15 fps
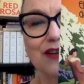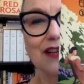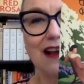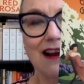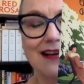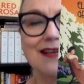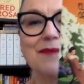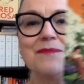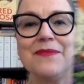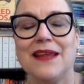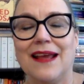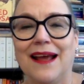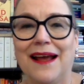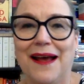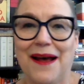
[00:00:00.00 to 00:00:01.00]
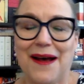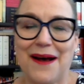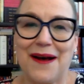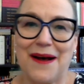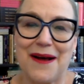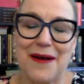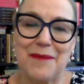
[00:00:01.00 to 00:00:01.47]
von Einem,
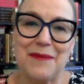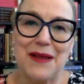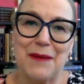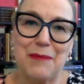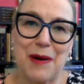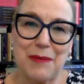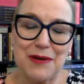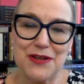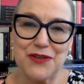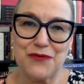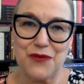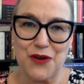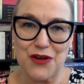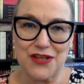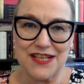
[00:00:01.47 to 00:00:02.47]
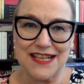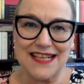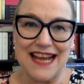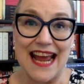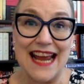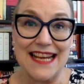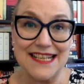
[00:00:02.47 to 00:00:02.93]
published first
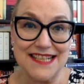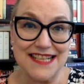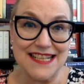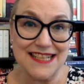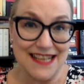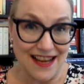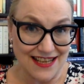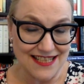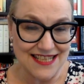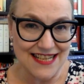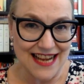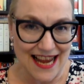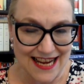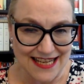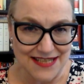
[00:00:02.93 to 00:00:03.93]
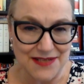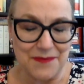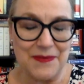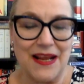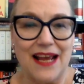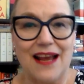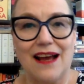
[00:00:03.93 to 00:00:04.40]
in 1898.
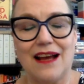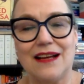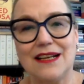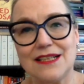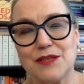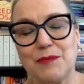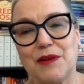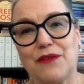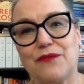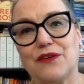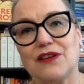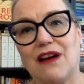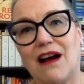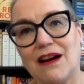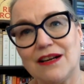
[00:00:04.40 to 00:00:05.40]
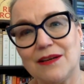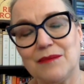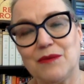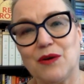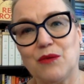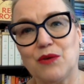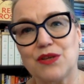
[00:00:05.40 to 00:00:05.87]
Elizabeth von
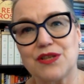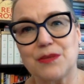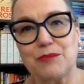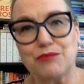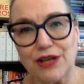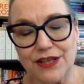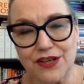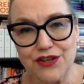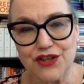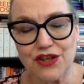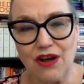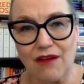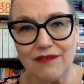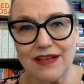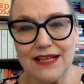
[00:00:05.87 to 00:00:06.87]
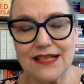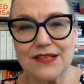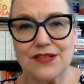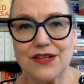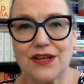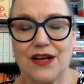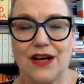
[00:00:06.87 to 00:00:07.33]
Einem was a British
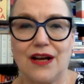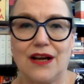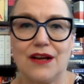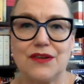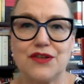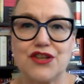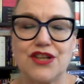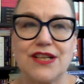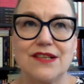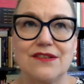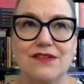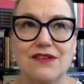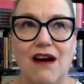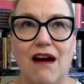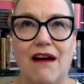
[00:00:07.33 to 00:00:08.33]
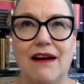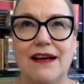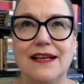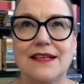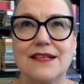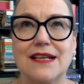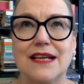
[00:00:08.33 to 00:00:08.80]
novelist. She
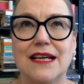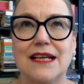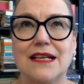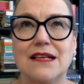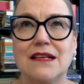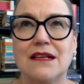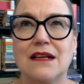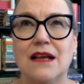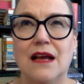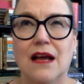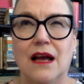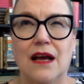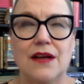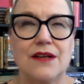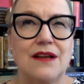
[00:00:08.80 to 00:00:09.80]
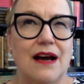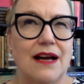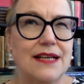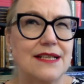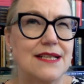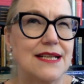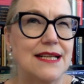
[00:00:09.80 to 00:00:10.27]
died in
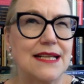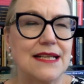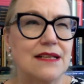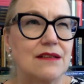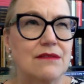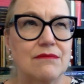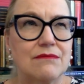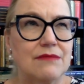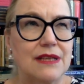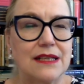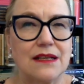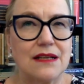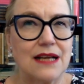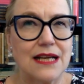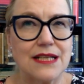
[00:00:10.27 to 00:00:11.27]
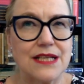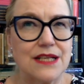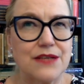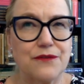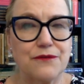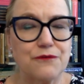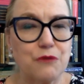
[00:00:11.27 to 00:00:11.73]
the
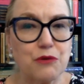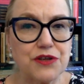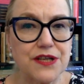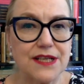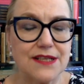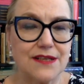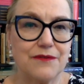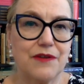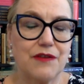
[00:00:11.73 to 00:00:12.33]
1940s, if I